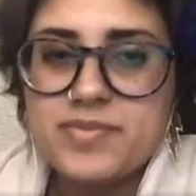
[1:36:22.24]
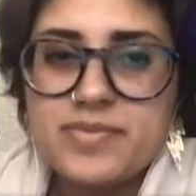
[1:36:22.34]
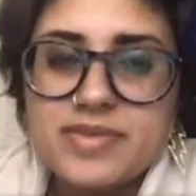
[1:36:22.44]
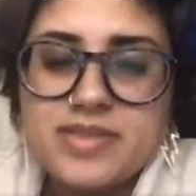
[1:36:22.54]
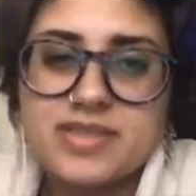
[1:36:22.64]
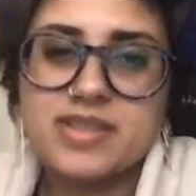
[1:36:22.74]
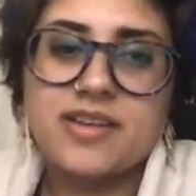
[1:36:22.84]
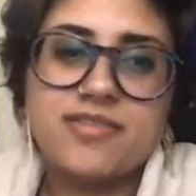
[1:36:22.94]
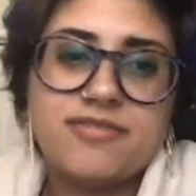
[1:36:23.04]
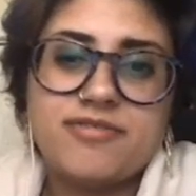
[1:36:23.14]

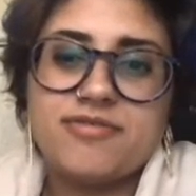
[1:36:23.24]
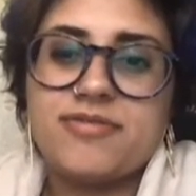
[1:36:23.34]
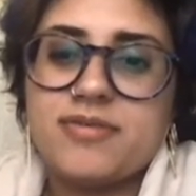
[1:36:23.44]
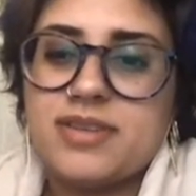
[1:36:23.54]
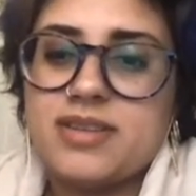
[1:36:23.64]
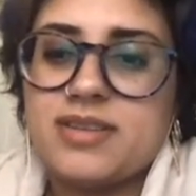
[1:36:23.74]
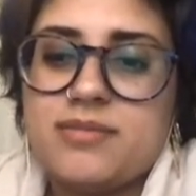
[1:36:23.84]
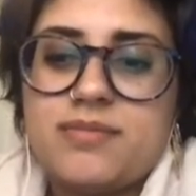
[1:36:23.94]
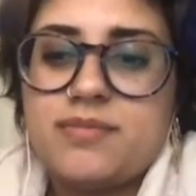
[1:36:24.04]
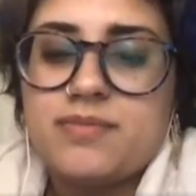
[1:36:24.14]
stuff,
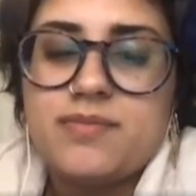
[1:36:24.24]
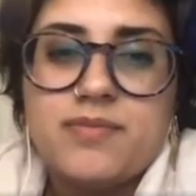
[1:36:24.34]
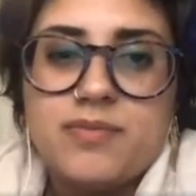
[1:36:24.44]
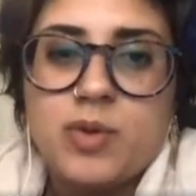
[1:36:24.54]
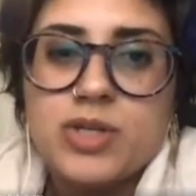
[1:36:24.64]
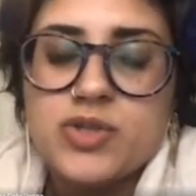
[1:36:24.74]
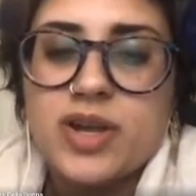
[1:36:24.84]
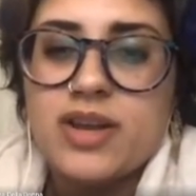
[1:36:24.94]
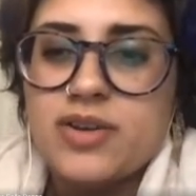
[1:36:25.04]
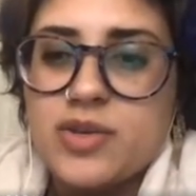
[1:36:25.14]
what
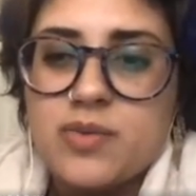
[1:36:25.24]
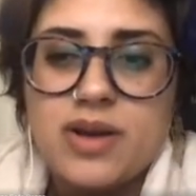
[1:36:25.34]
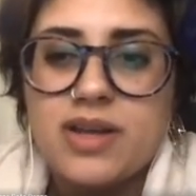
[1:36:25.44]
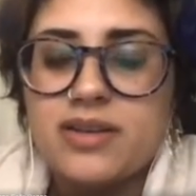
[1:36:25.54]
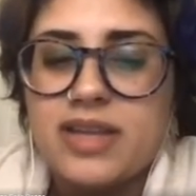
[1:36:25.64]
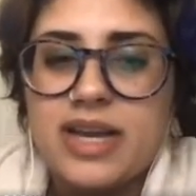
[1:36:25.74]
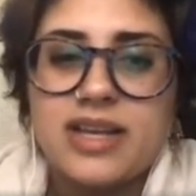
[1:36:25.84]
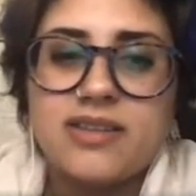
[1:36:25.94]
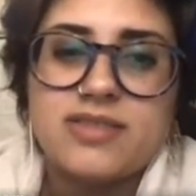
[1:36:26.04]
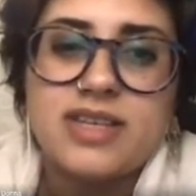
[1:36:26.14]
shrine are you on, that
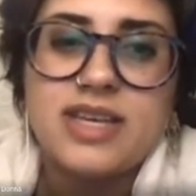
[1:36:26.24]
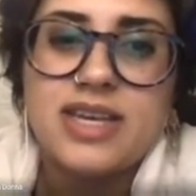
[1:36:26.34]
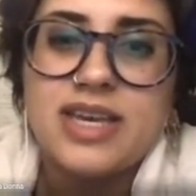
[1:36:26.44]
kind of thing.